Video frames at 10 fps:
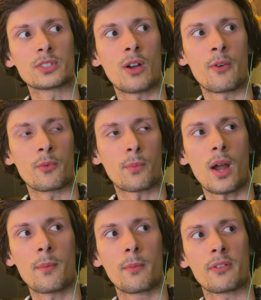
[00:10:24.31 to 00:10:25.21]
so I would
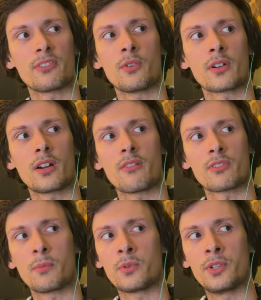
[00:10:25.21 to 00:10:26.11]
probably feel
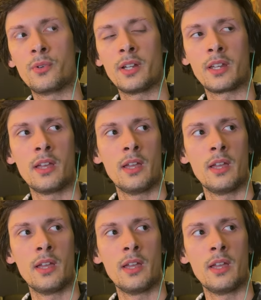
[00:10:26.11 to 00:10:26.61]
uncomfortable doing